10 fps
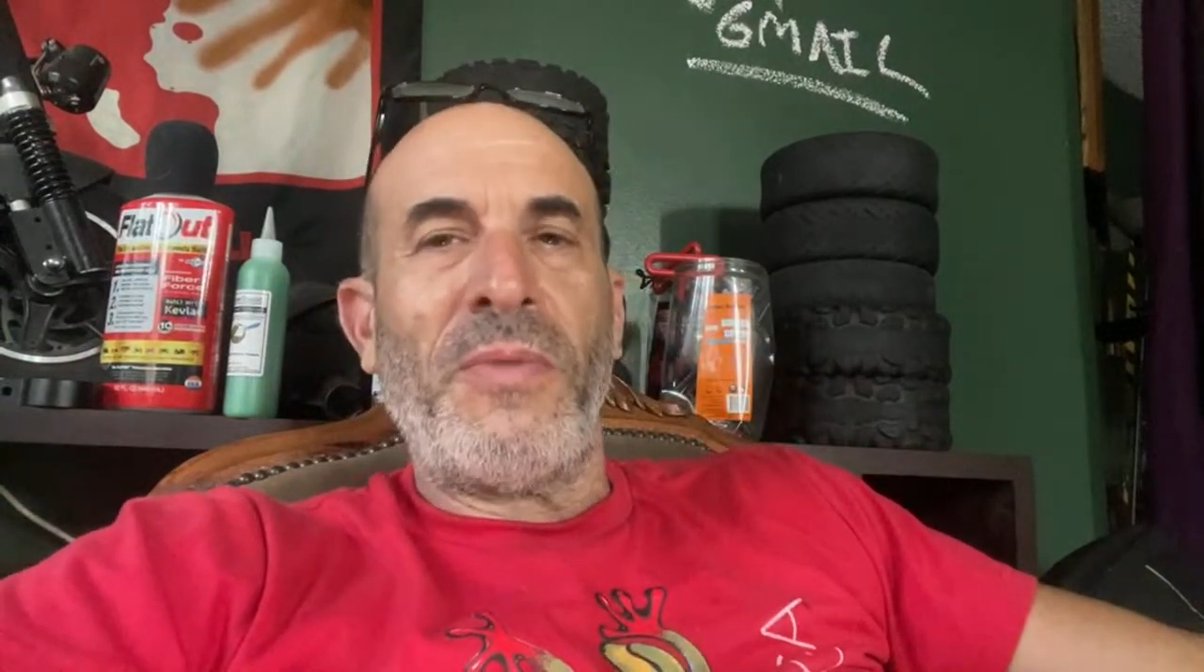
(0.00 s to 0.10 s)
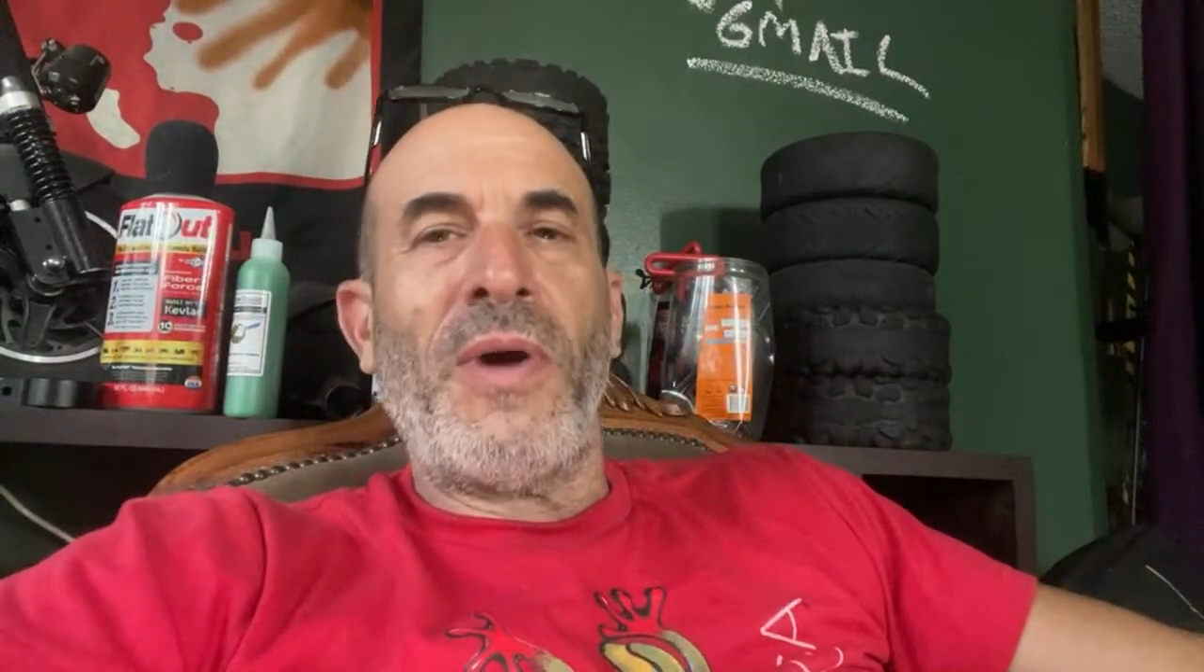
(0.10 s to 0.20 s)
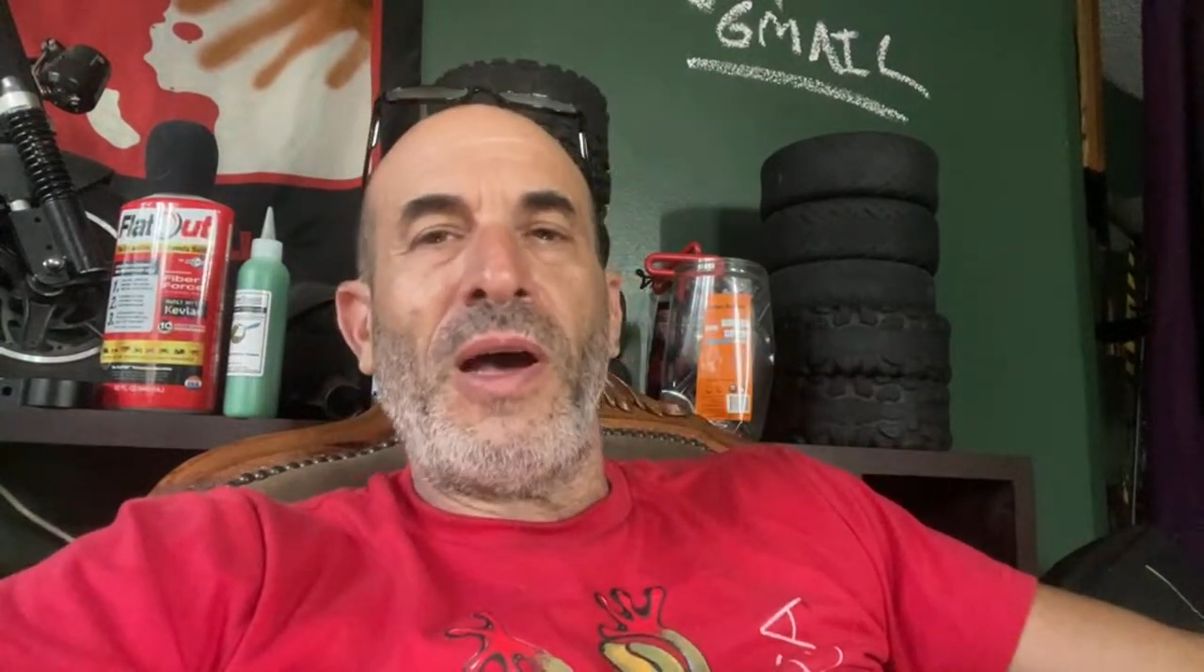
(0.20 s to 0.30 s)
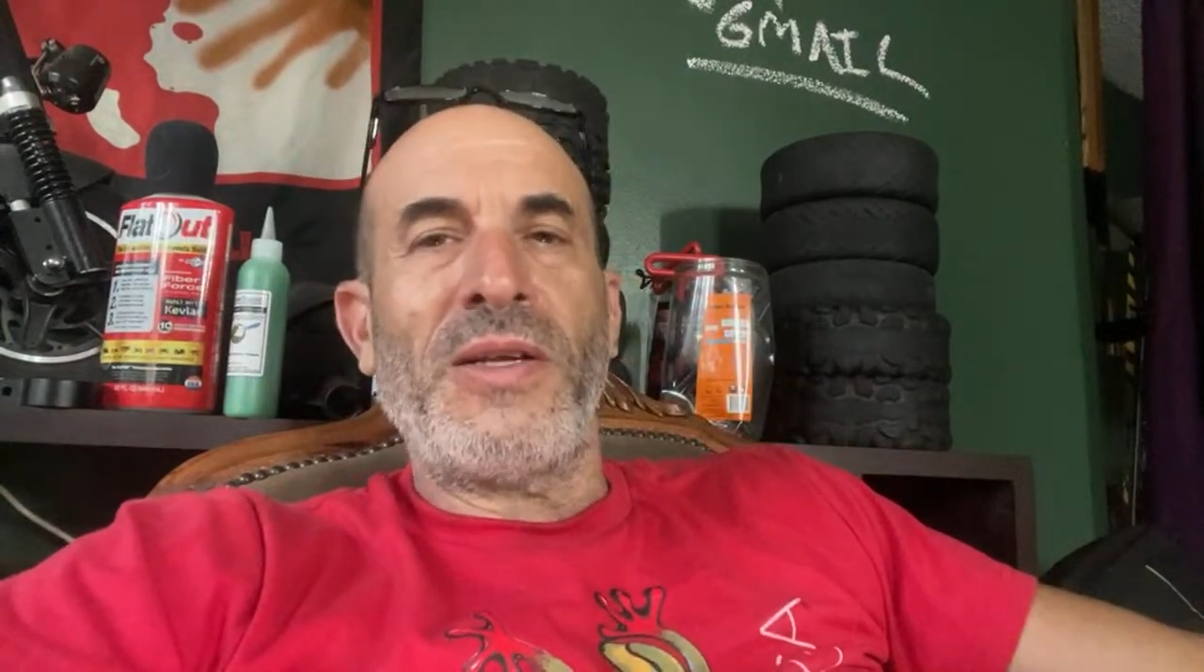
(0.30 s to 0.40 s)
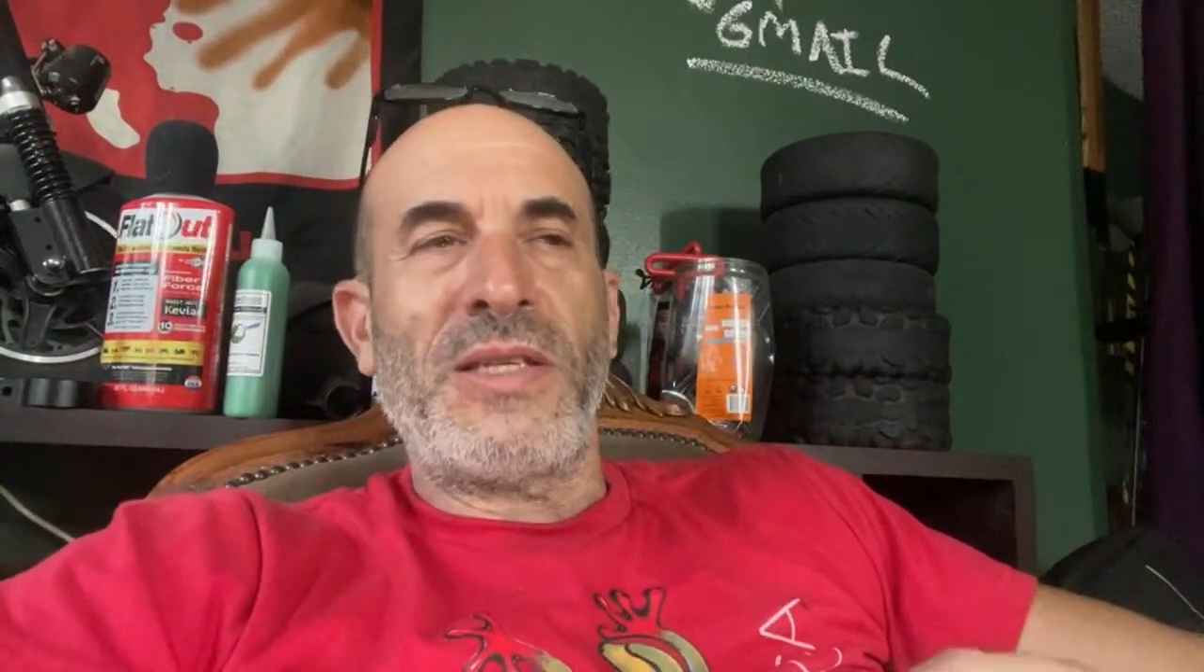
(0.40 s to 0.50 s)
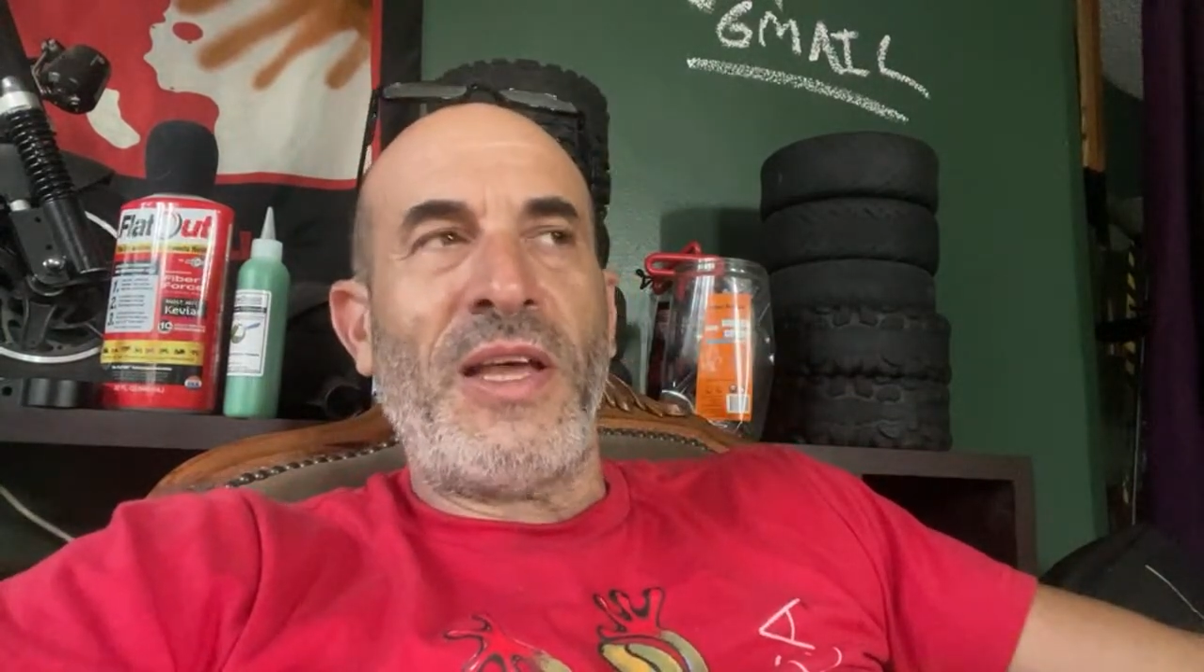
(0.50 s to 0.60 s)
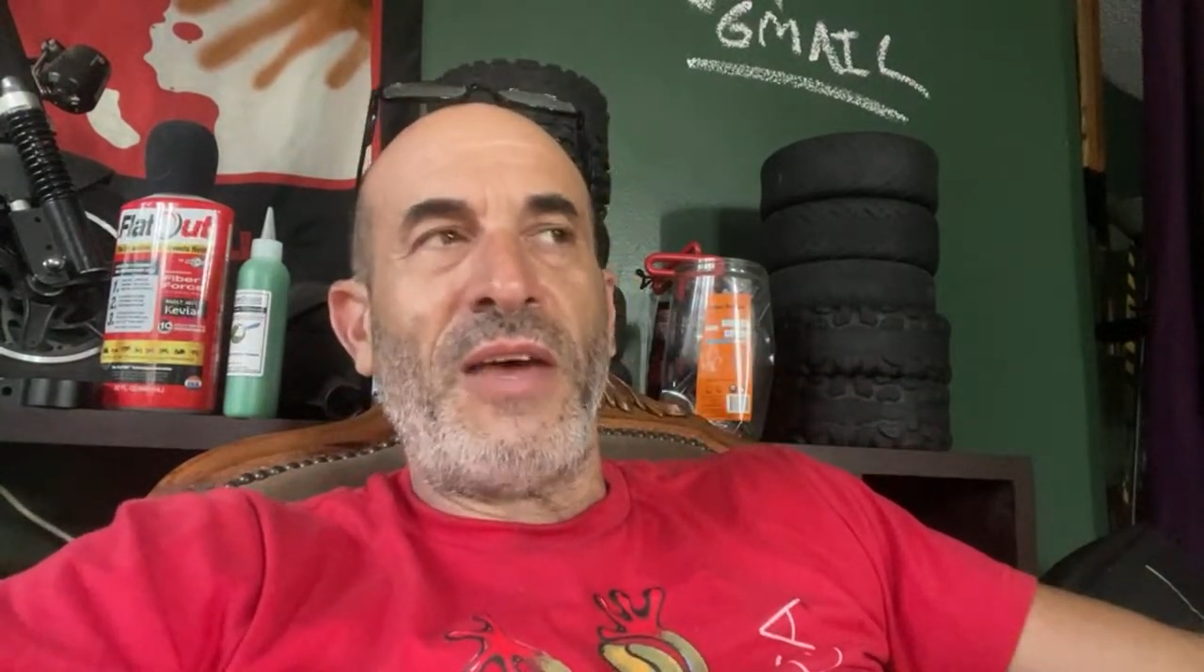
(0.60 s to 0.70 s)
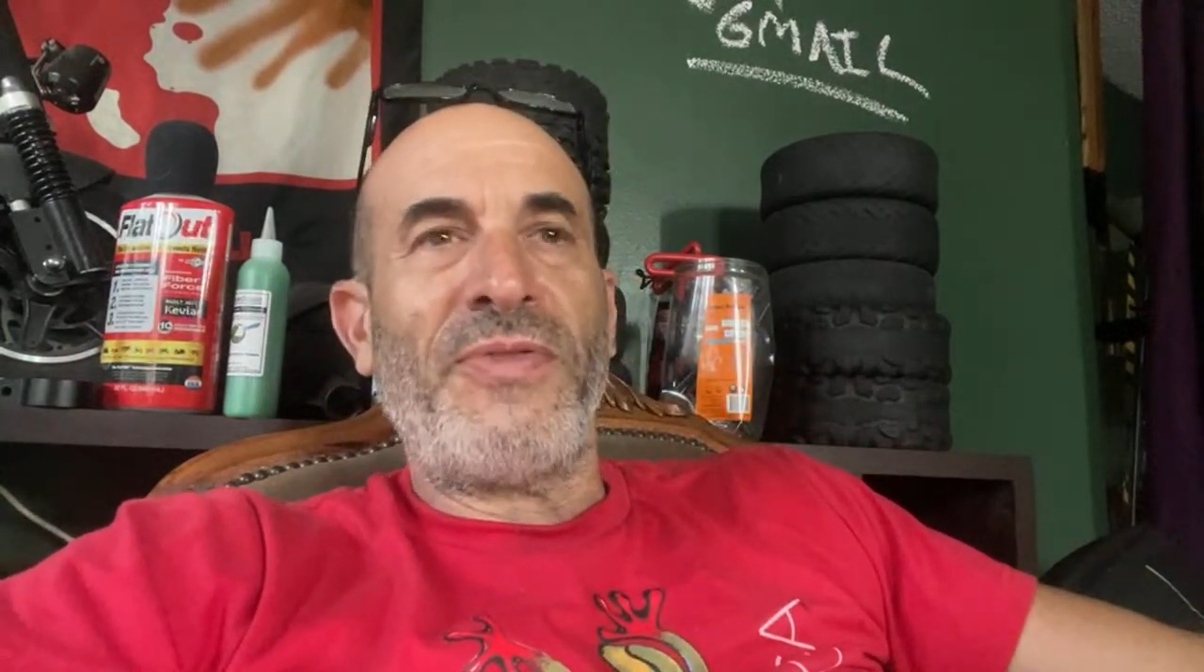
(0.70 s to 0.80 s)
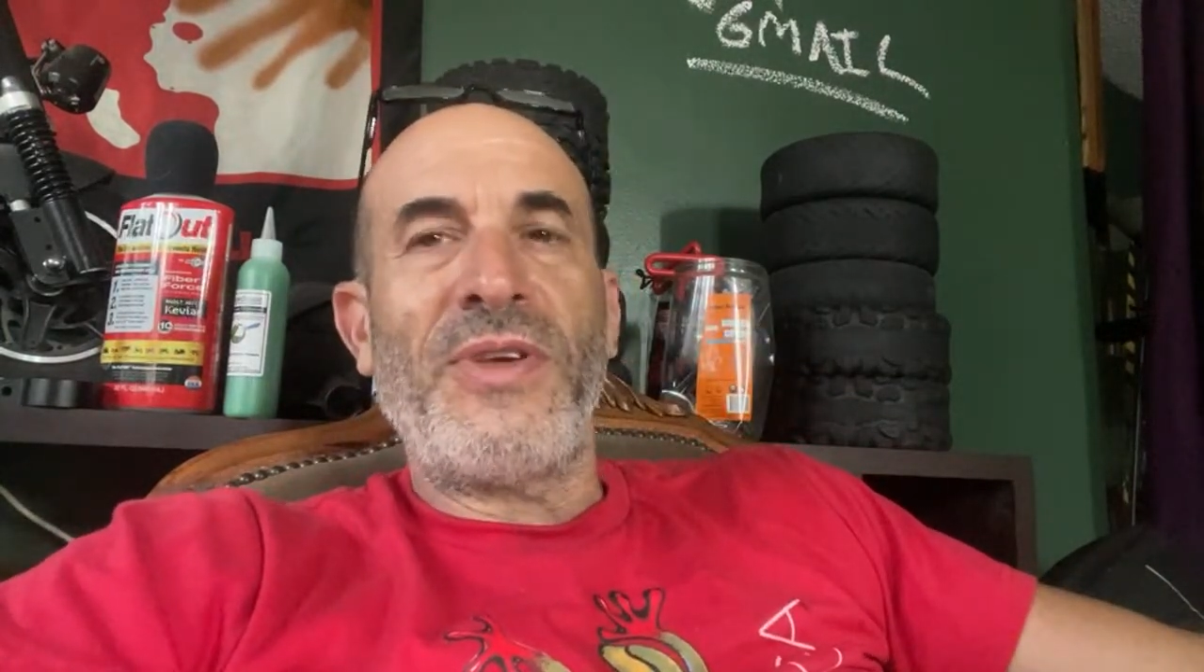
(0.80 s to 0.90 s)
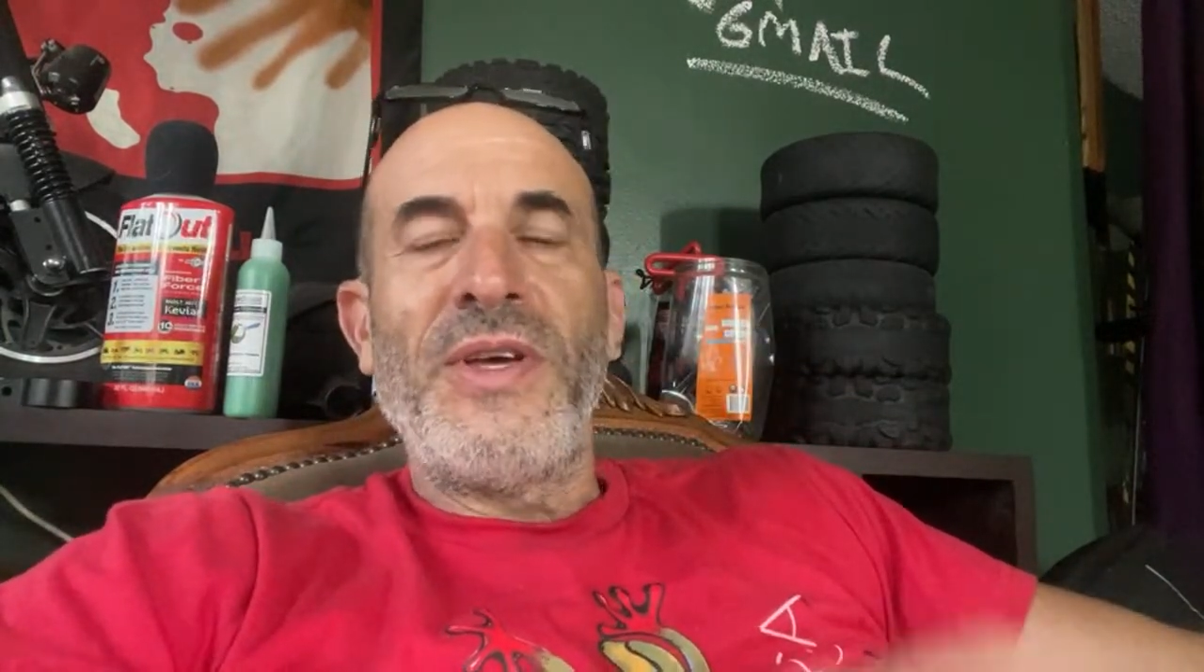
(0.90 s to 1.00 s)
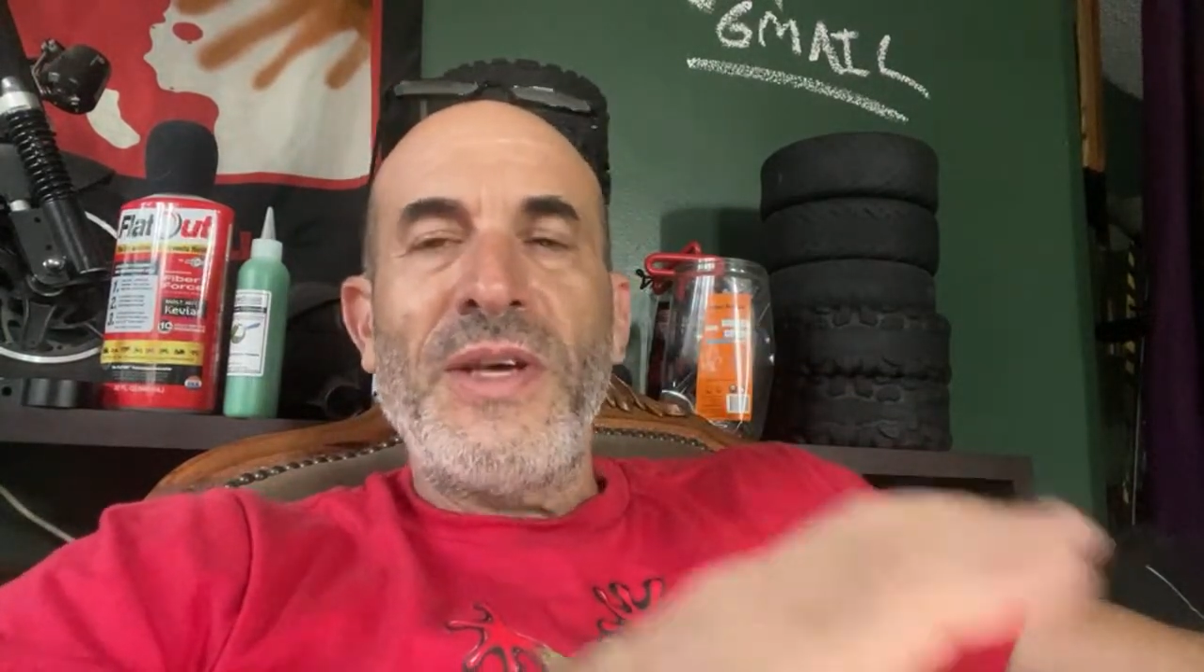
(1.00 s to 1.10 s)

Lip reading: miles left